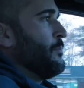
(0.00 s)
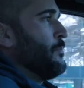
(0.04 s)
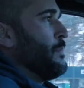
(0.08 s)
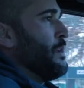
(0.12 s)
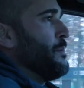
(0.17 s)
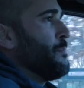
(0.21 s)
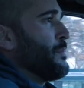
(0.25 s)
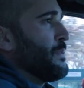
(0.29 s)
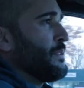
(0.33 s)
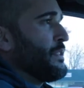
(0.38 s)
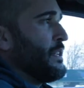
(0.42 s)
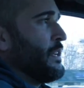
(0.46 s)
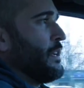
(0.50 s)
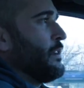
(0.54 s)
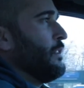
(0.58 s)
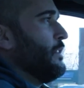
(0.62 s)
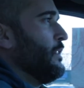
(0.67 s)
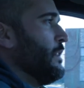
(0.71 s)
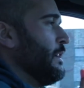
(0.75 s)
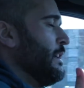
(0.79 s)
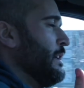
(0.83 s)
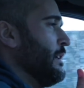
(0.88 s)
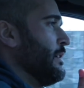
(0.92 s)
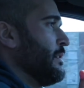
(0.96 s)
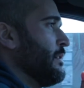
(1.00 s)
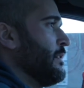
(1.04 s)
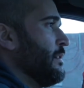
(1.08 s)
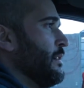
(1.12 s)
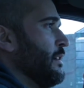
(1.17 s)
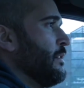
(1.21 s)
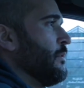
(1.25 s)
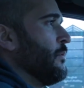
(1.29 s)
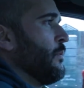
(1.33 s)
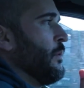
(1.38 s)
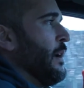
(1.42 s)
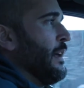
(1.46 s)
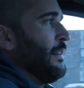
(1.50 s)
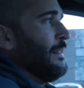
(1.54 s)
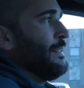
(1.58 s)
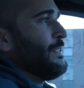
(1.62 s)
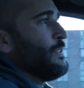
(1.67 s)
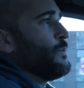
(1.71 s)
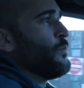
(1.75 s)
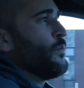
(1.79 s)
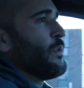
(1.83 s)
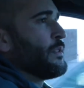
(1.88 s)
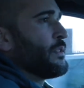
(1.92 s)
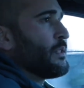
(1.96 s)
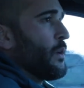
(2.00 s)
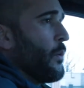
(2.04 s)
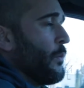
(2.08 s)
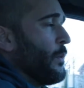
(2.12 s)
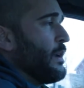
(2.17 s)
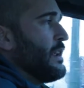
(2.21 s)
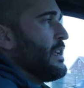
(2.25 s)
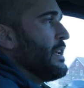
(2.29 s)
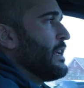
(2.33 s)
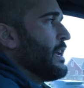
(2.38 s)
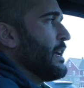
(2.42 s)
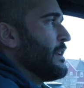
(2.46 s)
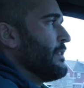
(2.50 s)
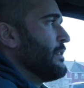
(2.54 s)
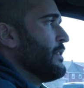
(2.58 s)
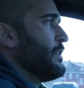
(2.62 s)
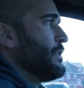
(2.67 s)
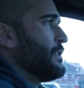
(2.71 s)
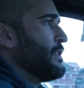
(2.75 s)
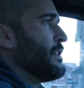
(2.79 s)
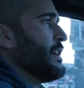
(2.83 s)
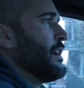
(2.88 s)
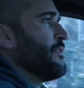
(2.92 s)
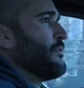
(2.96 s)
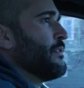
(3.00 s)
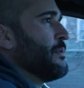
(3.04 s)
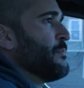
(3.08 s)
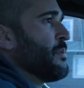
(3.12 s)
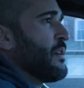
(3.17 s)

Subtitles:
me particularly, at least once a week and touching every